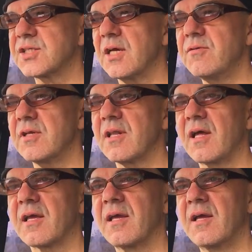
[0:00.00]
sounded
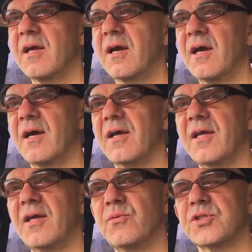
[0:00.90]
like
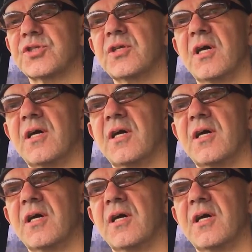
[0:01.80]
he was